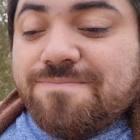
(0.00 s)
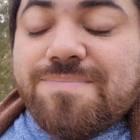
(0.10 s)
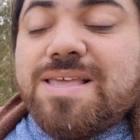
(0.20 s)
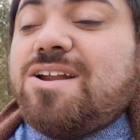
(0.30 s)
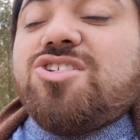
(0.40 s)

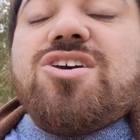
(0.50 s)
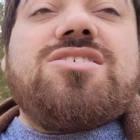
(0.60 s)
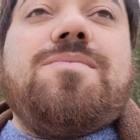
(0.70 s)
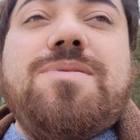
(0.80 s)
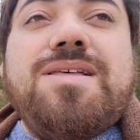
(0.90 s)
they are
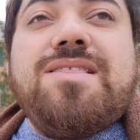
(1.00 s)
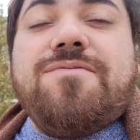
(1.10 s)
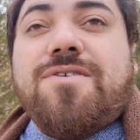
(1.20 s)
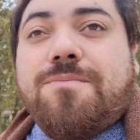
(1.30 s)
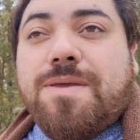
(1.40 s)
just completely
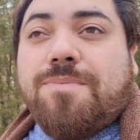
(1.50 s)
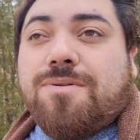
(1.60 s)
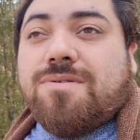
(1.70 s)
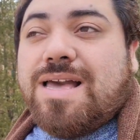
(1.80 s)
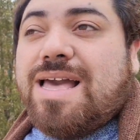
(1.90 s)
different
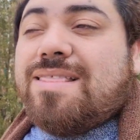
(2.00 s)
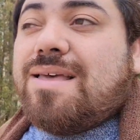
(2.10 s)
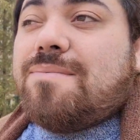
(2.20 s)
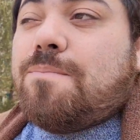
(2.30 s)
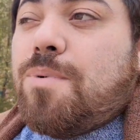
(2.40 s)
people and
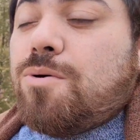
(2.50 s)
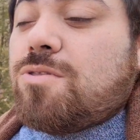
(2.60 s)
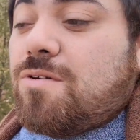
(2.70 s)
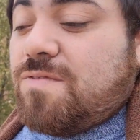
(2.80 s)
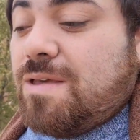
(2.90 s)

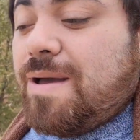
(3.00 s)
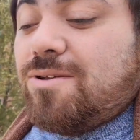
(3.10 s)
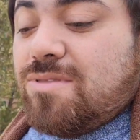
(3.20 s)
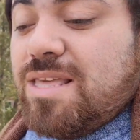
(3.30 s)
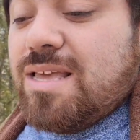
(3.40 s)
both of them i
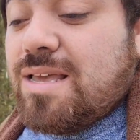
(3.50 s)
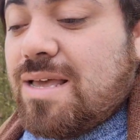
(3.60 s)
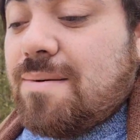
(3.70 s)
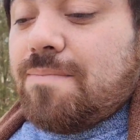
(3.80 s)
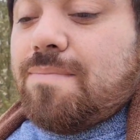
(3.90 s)
don't think
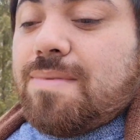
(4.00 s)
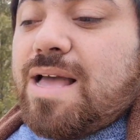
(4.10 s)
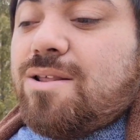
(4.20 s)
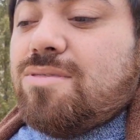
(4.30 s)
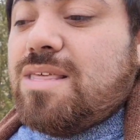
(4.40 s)

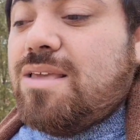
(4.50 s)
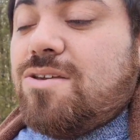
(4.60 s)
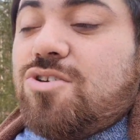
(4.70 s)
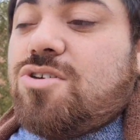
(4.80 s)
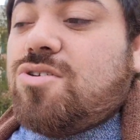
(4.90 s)
i don't
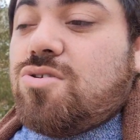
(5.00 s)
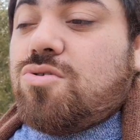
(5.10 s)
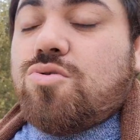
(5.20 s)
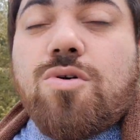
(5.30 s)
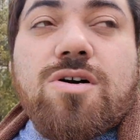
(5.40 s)
think
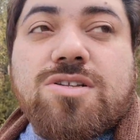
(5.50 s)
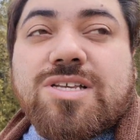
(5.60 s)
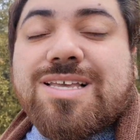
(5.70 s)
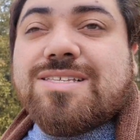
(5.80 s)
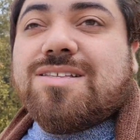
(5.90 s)
schwartz
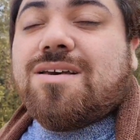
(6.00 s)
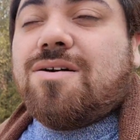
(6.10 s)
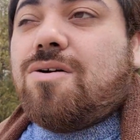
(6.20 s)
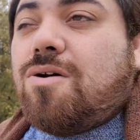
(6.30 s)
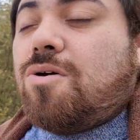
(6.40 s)
is the
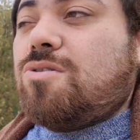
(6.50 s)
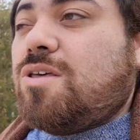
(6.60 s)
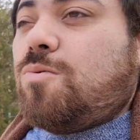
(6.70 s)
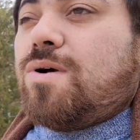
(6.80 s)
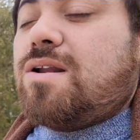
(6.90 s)

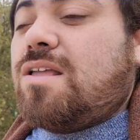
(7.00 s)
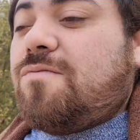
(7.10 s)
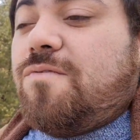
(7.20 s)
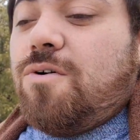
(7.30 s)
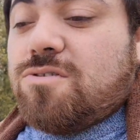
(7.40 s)
only one at
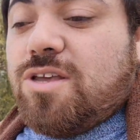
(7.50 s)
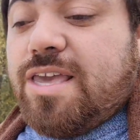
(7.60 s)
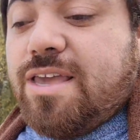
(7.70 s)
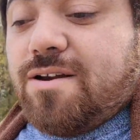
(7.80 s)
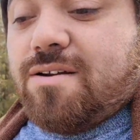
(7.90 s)
fault
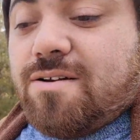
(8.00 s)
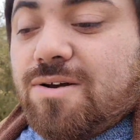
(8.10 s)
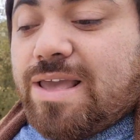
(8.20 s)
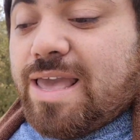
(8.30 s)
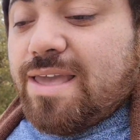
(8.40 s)
here
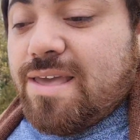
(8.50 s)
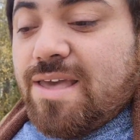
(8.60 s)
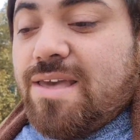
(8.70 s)
okay